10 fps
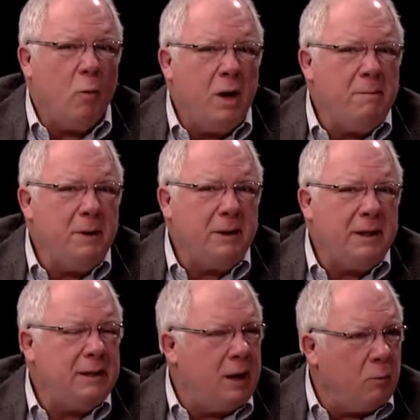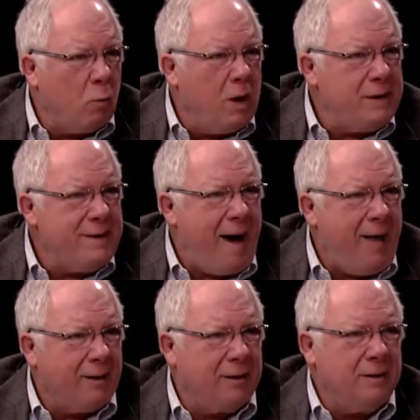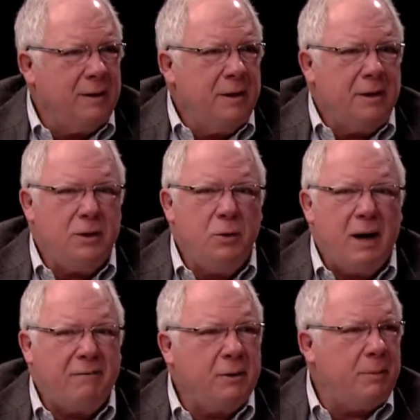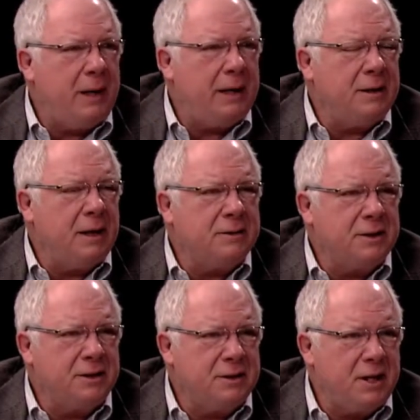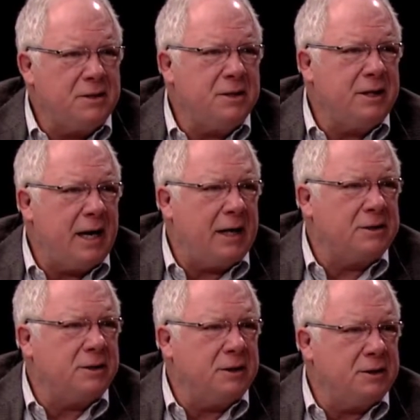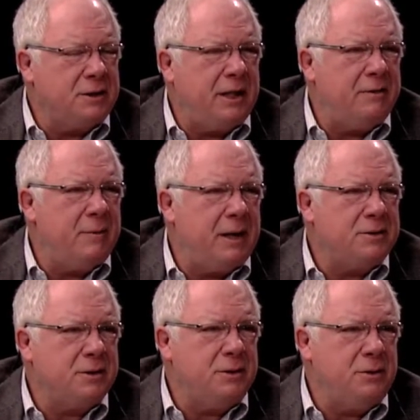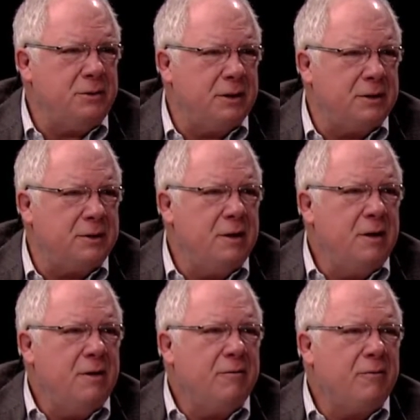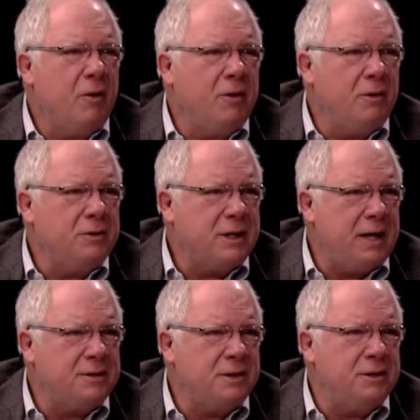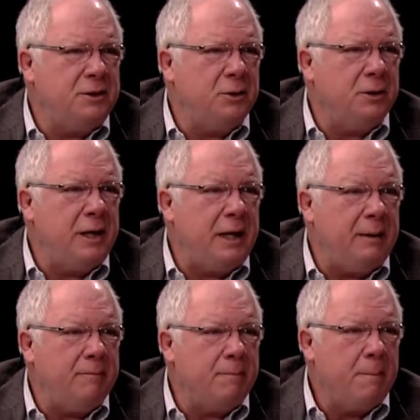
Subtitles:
$1,000,001, you have to pay a succession tax to the state of Massachusetts for those assets in your name.